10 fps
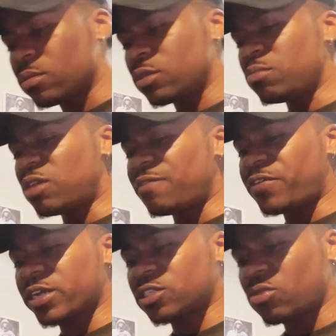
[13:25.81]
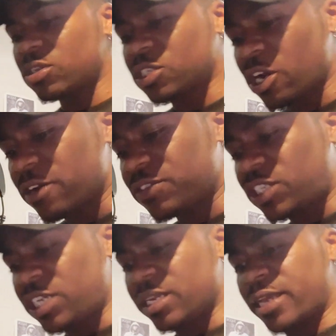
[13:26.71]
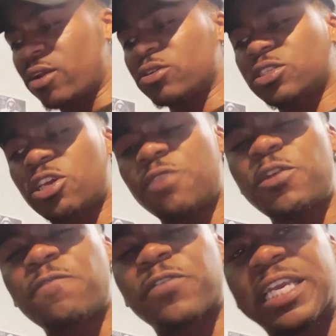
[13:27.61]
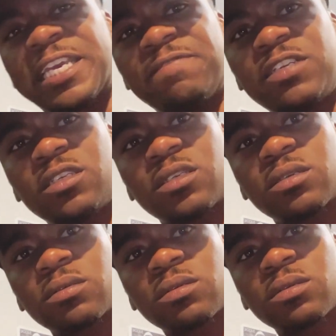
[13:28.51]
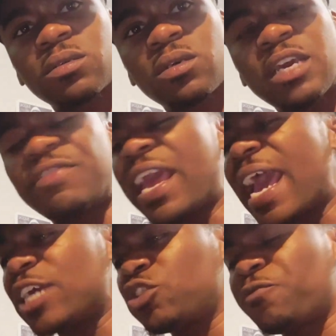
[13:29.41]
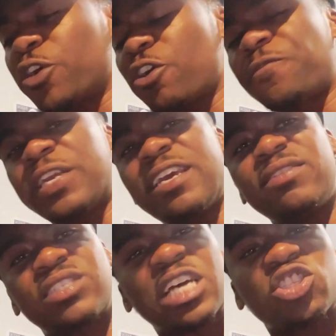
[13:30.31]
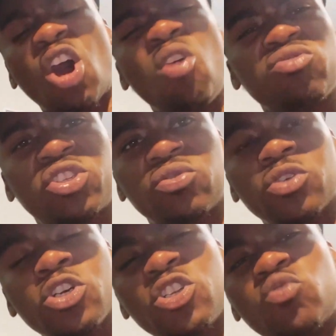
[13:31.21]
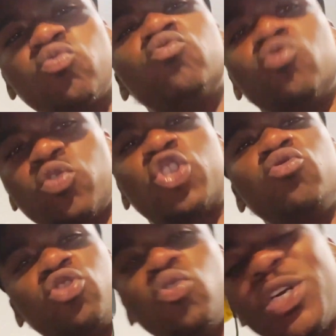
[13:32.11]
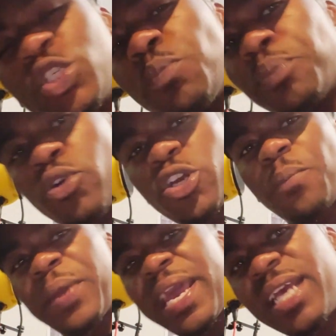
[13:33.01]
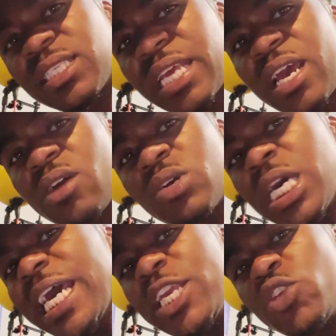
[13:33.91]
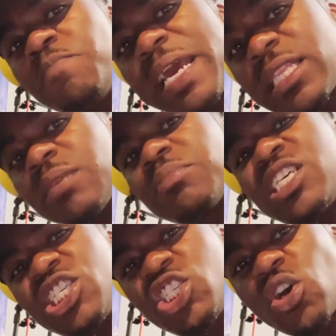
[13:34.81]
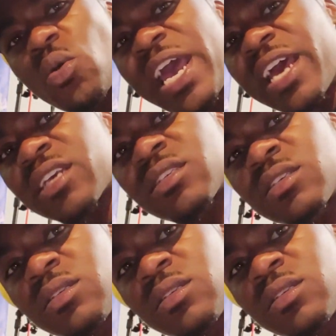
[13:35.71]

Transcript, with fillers: Them motherfuckers don't deserve shit. They don't deserve your forgiveness. If they ask you for your forgiveness, I told you, what you do is you pull your pants down and you make them kiss your ass.